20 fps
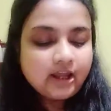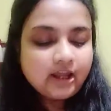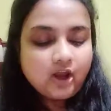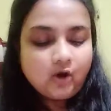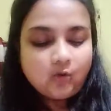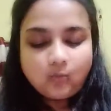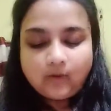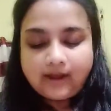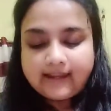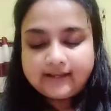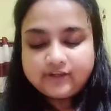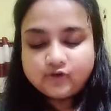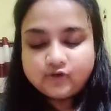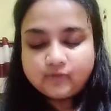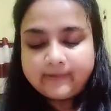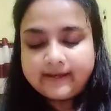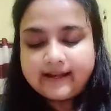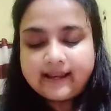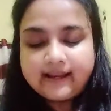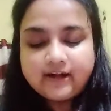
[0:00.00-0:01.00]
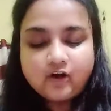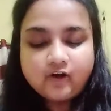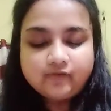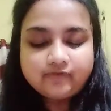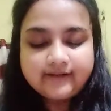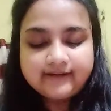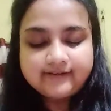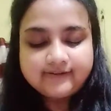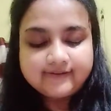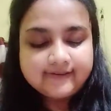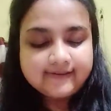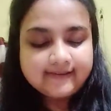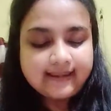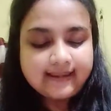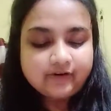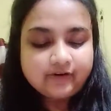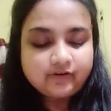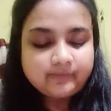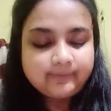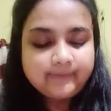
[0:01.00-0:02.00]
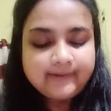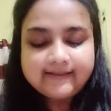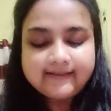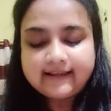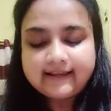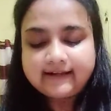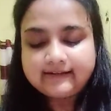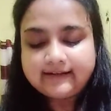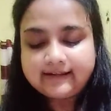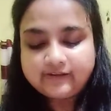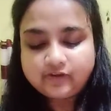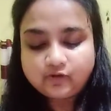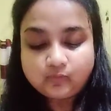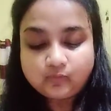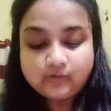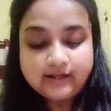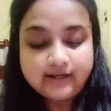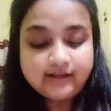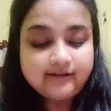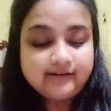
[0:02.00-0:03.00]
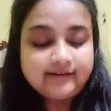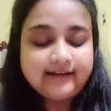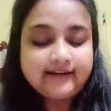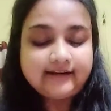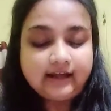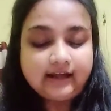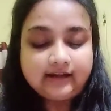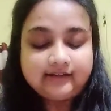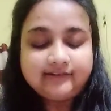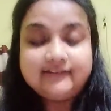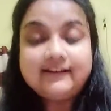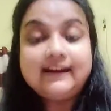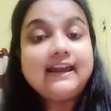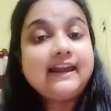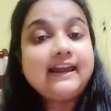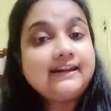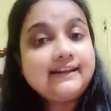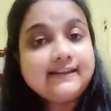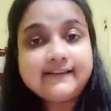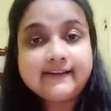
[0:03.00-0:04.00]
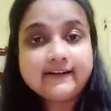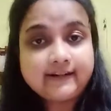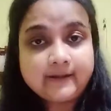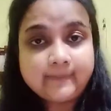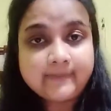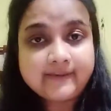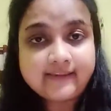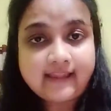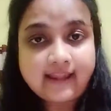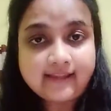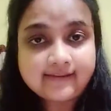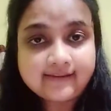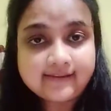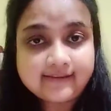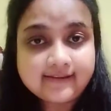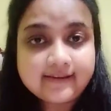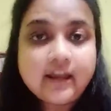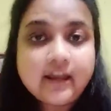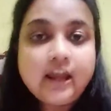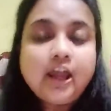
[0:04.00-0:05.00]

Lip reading: while juvenile offenders cannot be sentenced to the death under any circumstances.